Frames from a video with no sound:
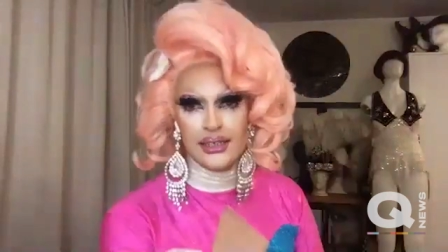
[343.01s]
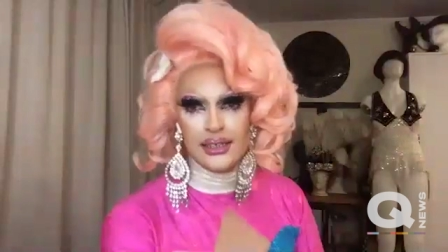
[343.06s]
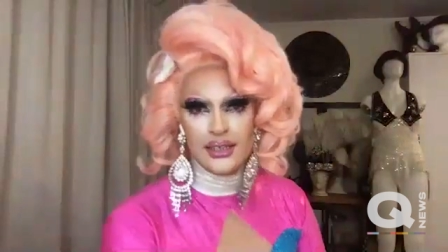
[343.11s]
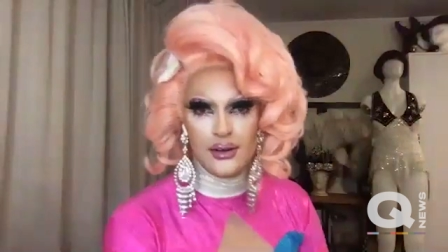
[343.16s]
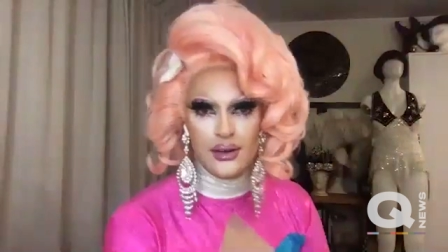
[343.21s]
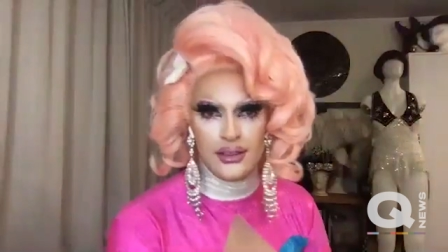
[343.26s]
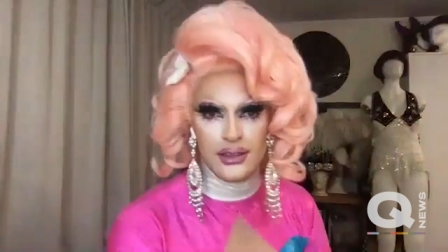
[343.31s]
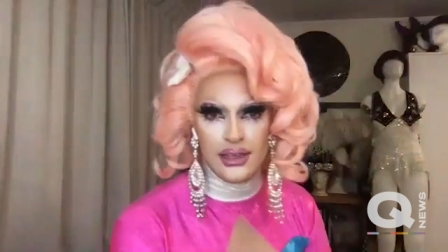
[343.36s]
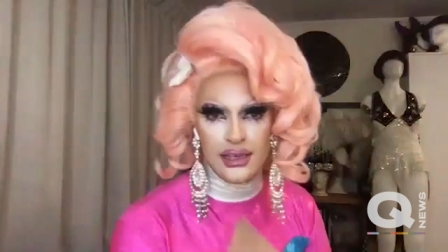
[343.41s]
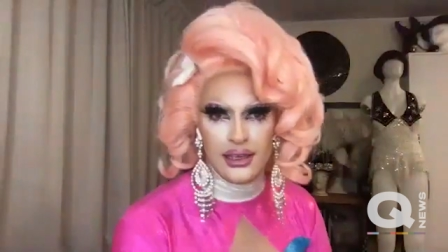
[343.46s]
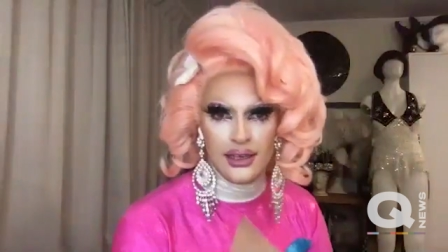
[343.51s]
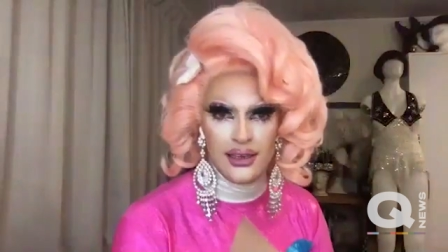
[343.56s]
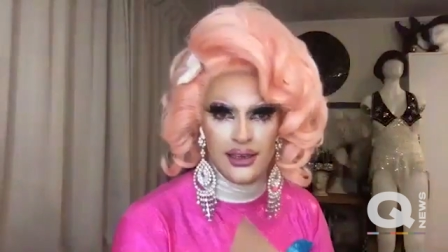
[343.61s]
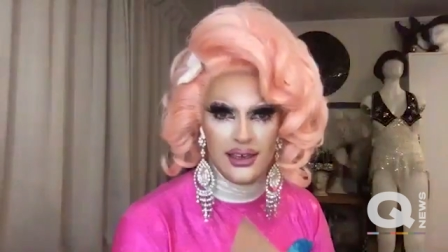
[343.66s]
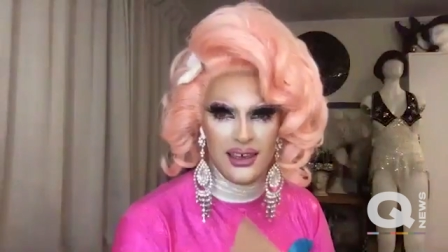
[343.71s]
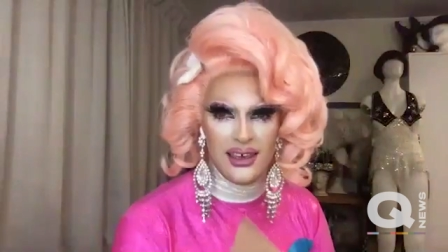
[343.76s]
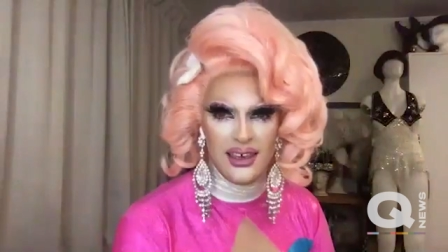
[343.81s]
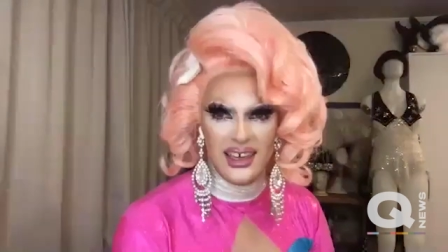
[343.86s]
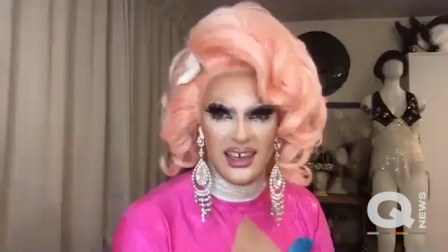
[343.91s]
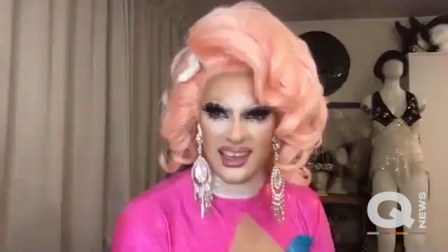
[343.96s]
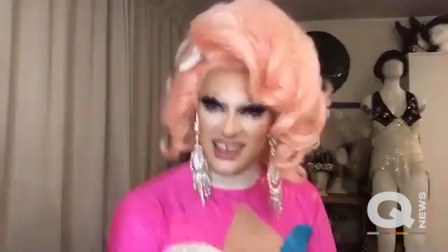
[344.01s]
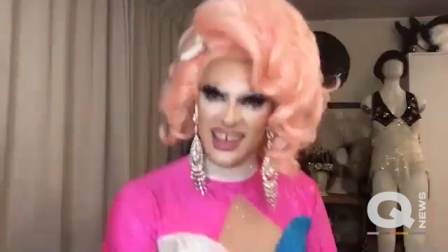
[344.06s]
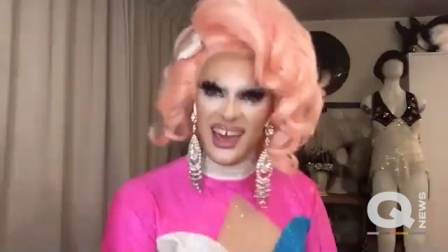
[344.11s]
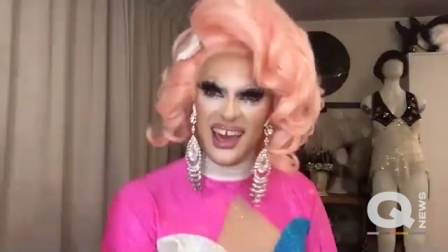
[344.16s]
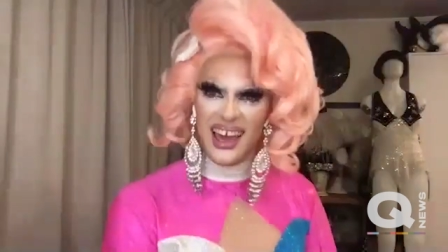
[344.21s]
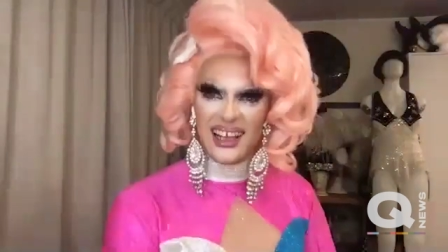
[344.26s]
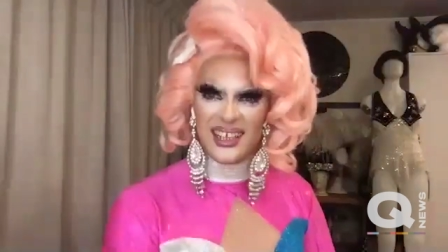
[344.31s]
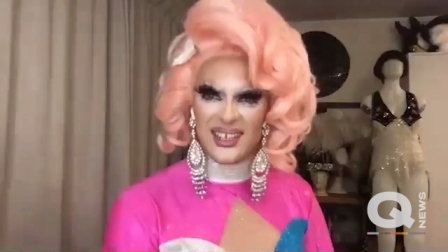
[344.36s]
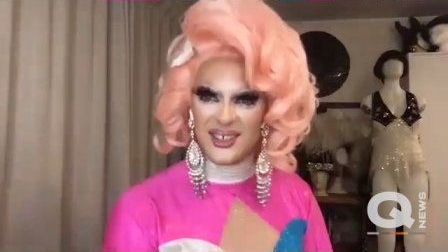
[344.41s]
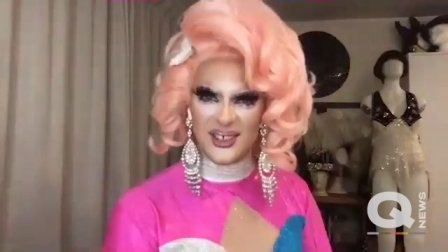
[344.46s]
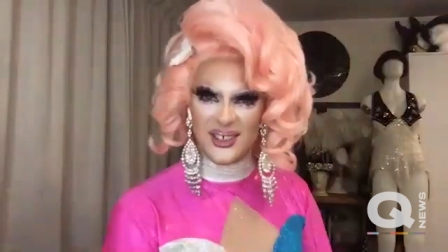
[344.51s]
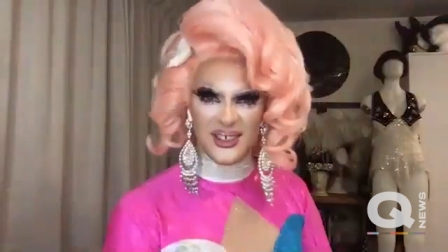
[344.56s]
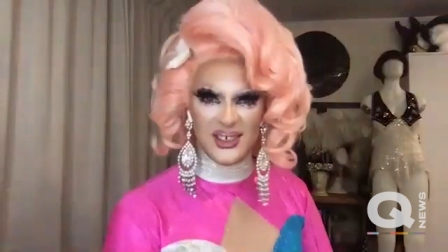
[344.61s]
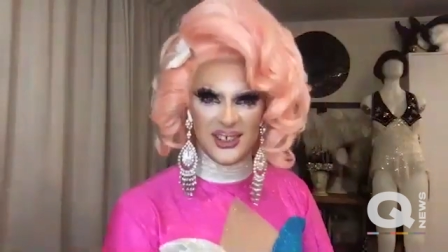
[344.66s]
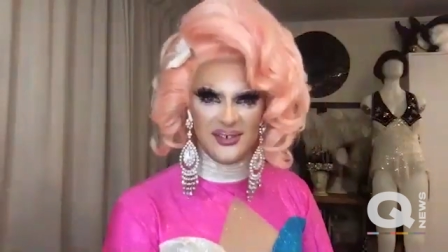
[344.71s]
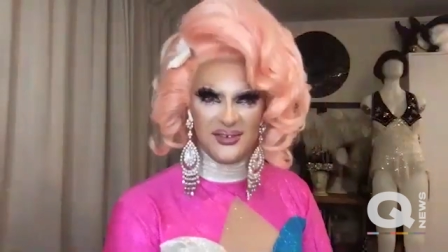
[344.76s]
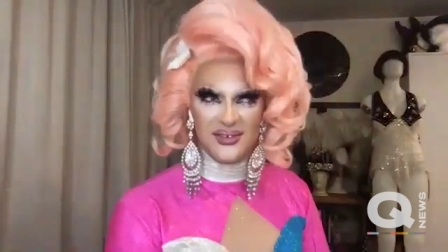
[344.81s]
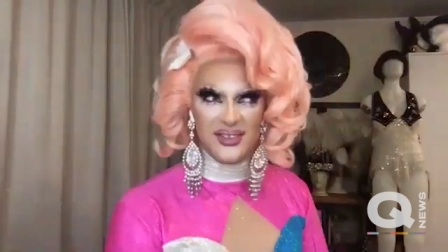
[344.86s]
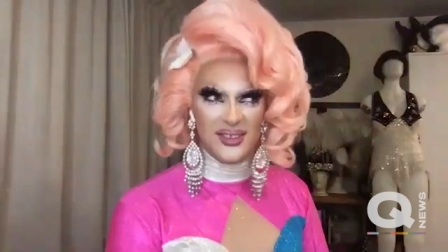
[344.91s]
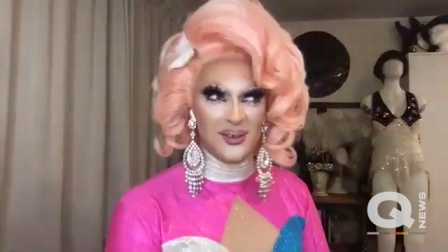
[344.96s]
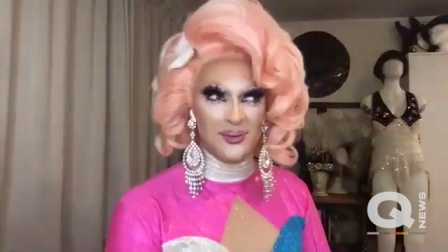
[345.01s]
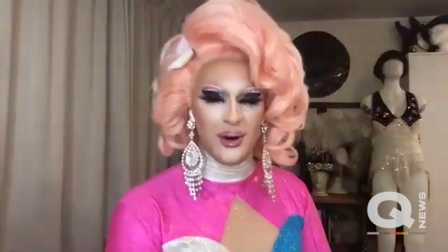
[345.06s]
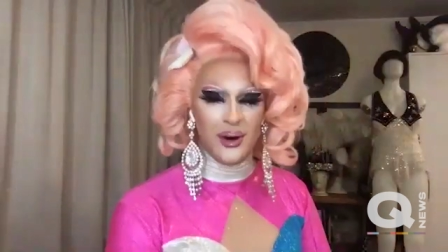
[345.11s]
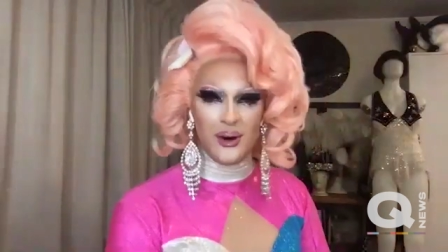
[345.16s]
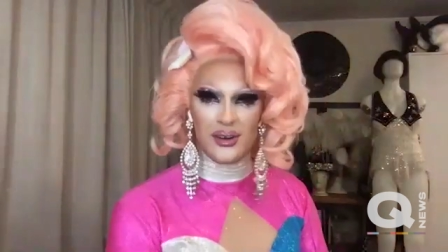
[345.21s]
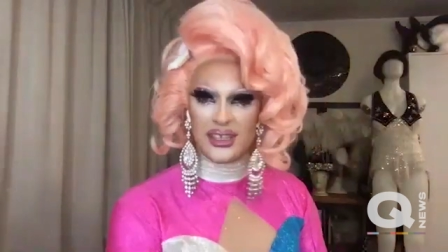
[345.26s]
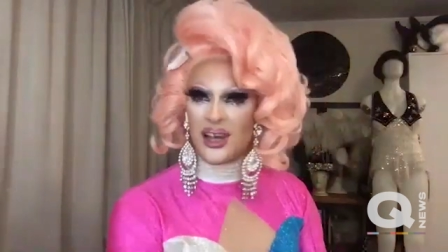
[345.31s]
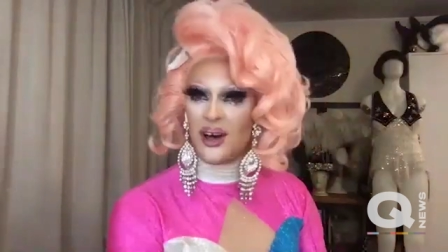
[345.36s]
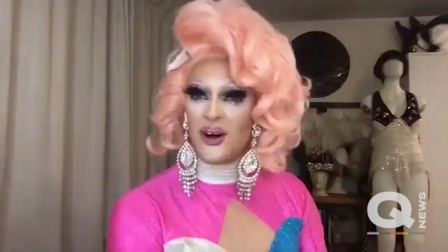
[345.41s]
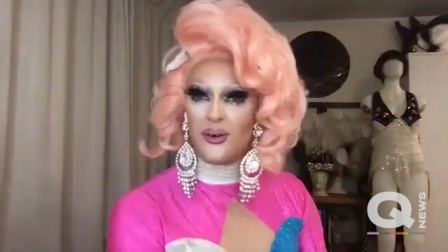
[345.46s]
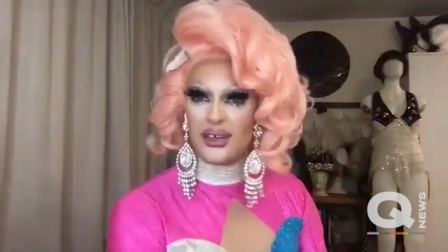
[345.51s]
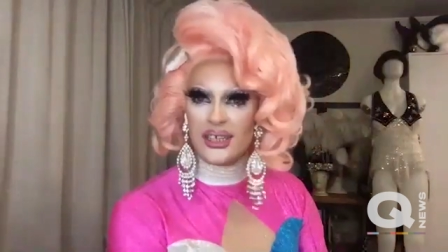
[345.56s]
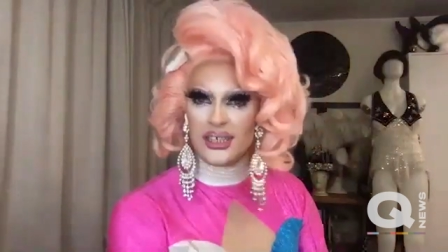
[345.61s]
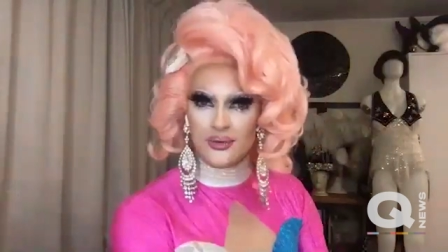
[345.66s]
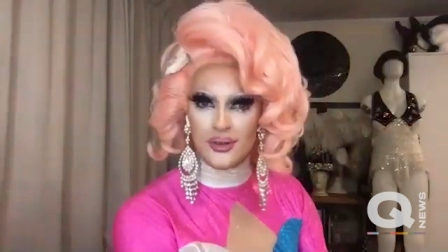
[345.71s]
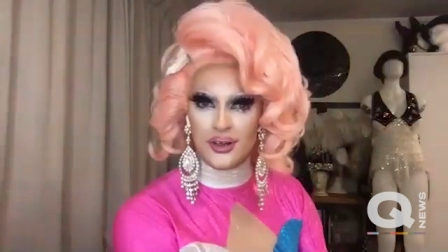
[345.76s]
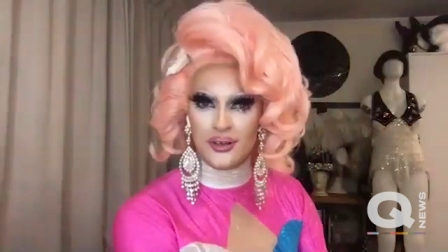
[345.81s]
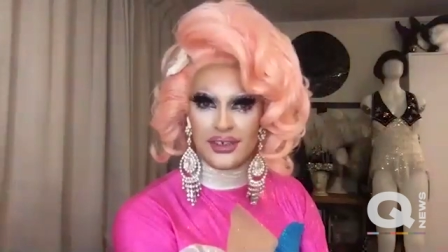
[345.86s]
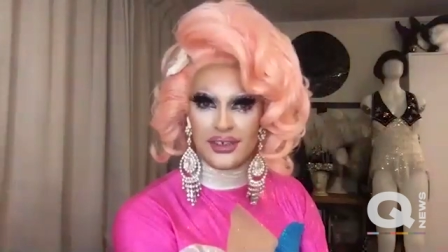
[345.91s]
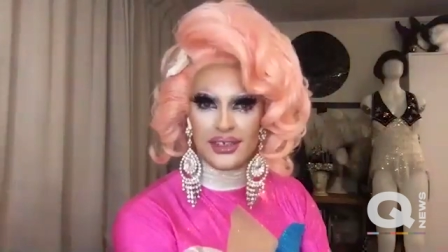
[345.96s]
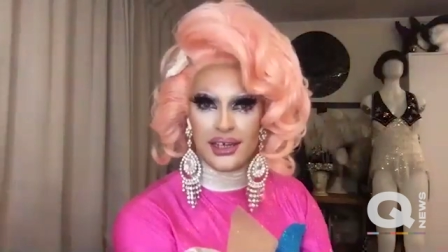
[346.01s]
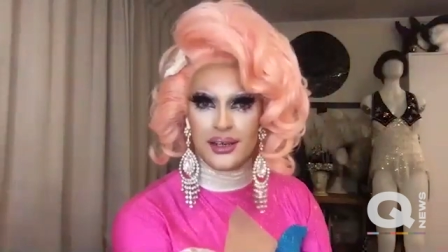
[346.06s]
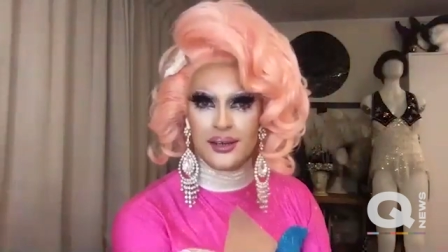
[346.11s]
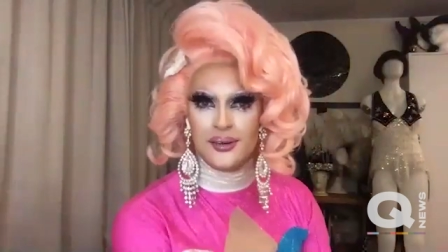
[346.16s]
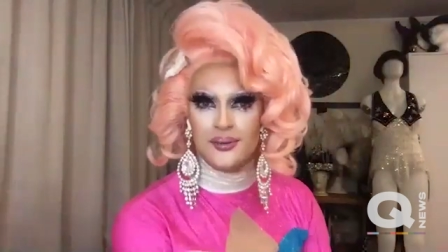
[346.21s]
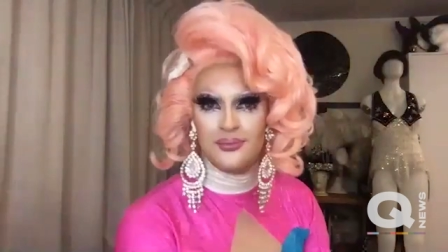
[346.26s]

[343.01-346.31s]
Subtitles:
So I think, yeah, it's just sort of the world is our oyster all of a sudden.